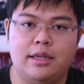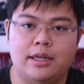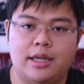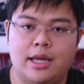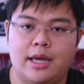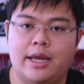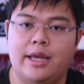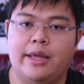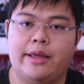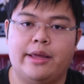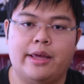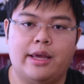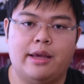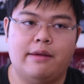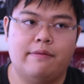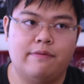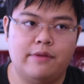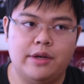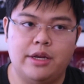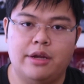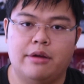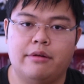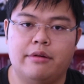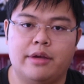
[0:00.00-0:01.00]
like a
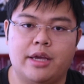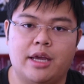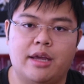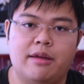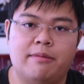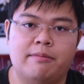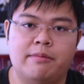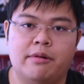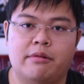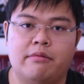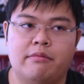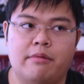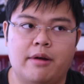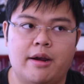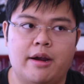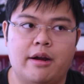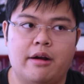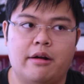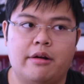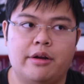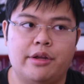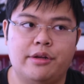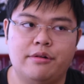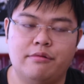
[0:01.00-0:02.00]
video game
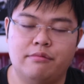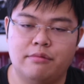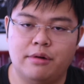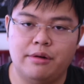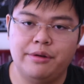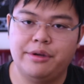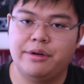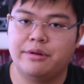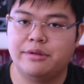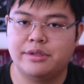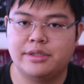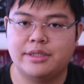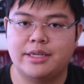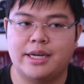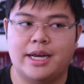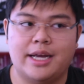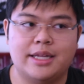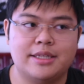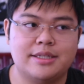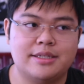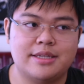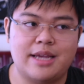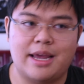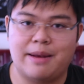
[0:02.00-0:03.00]
where you roll your
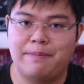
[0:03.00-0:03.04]
stats